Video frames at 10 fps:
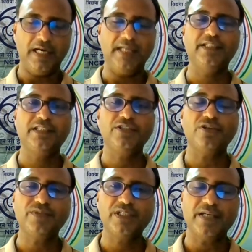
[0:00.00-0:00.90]
And this is
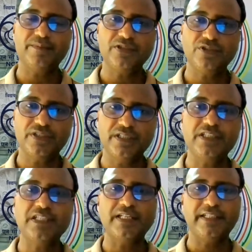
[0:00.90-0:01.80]
something I mean the
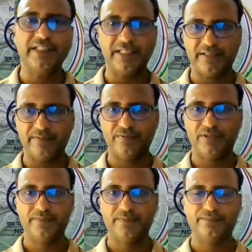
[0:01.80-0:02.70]
digital initiatives.